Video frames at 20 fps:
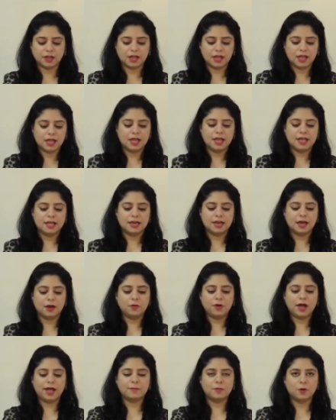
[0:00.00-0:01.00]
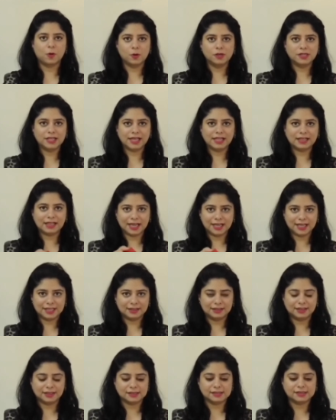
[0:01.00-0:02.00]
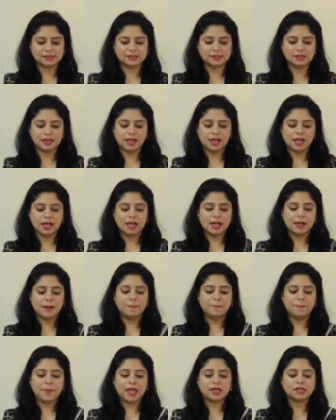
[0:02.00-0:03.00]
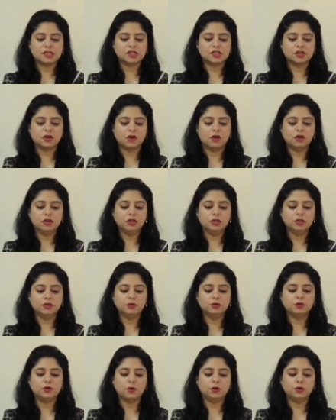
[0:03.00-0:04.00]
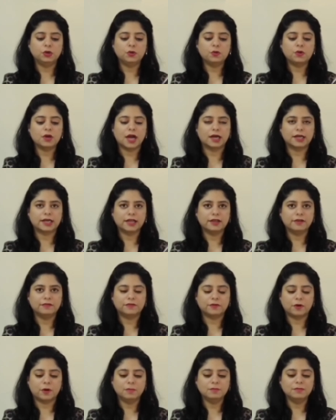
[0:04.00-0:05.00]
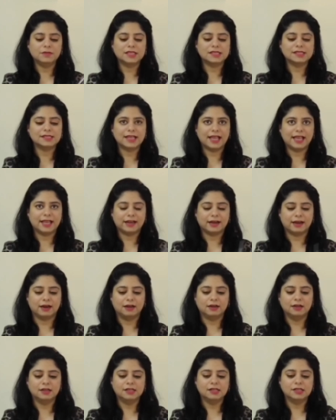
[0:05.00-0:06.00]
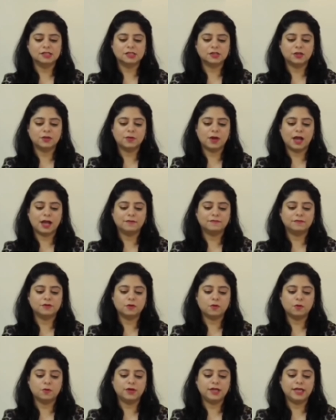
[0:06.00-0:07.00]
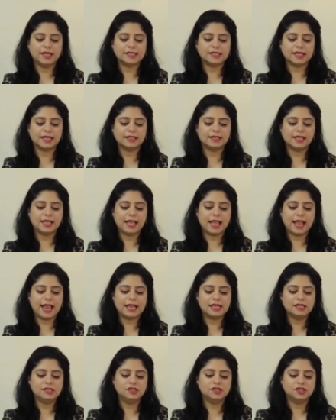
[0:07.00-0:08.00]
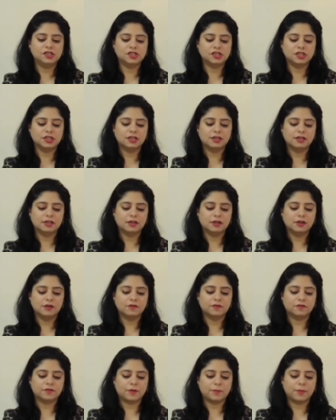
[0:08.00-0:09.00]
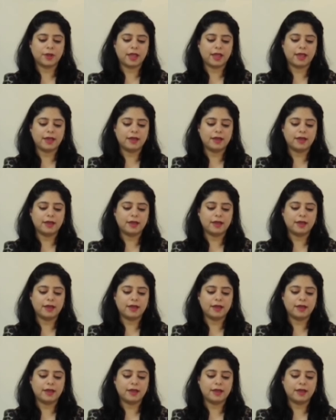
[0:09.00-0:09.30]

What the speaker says: Now I'm holding like this. Make sure you don't do cutting from this area. So you have to only take the edge from here